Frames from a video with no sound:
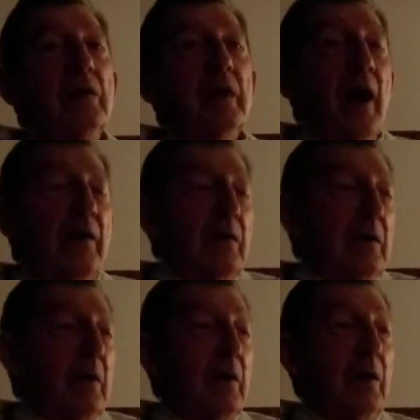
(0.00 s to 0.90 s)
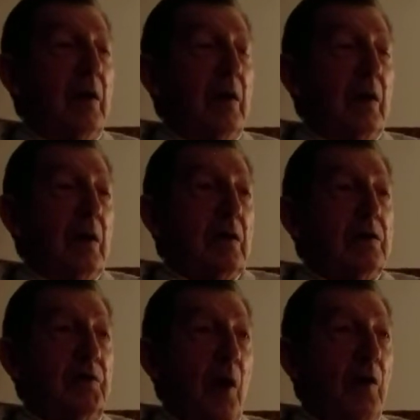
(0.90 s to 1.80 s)
Yeah.
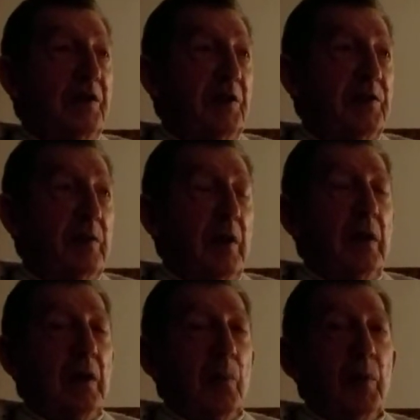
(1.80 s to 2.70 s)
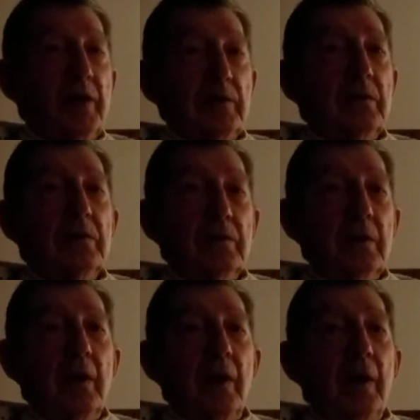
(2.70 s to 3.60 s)
So he says, but
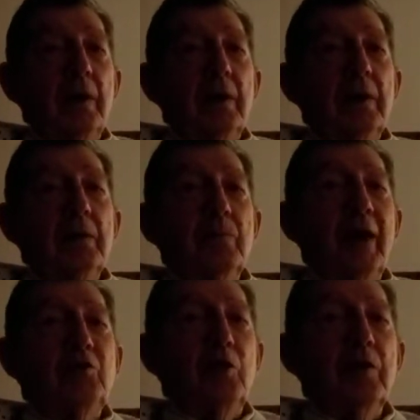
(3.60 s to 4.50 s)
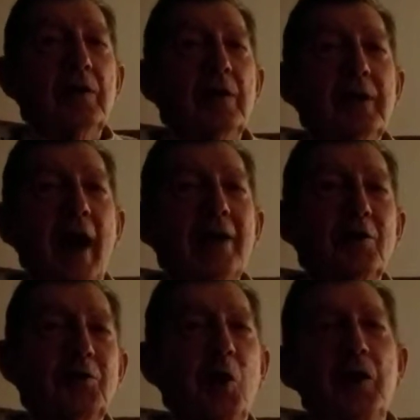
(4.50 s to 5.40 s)
make sure they're kind of
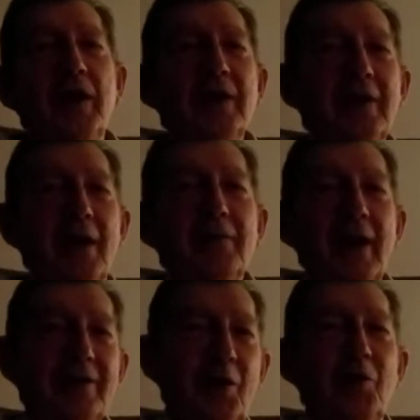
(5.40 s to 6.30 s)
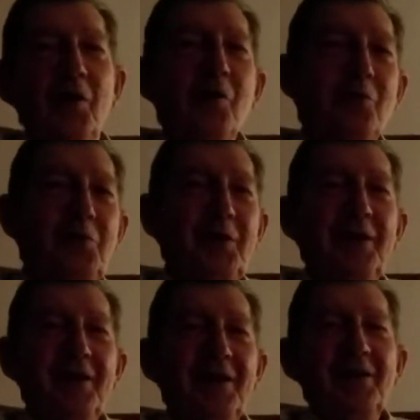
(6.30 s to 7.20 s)
dirty, like they're used,
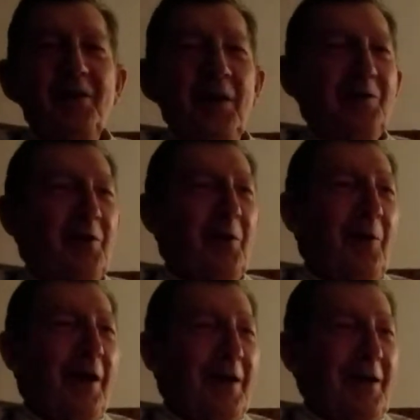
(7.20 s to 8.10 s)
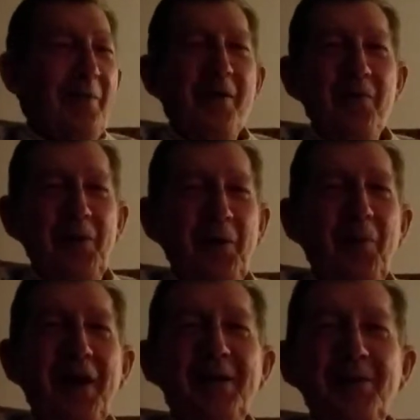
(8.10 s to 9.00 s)
because you don't want to come in with a
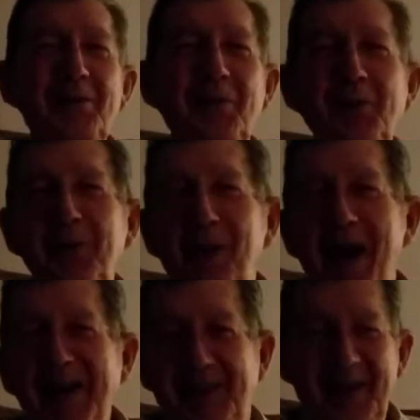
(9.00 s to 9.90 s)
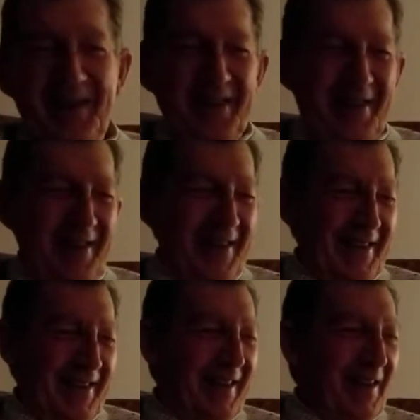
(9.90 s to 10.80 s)
brand new toolbox.
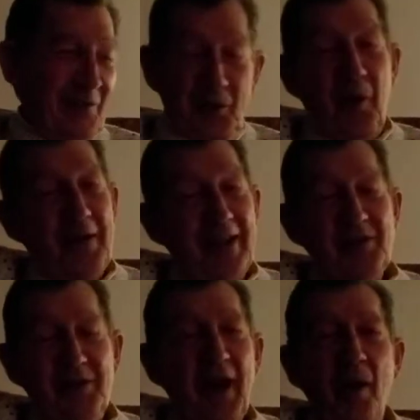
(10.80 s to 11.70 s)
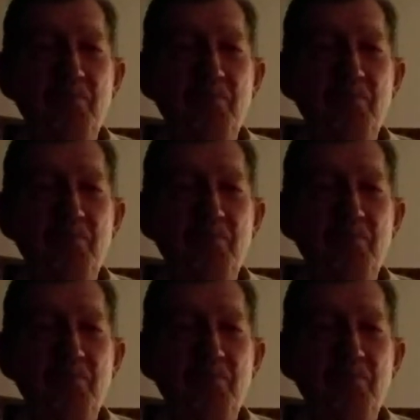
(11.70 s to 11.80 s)
So I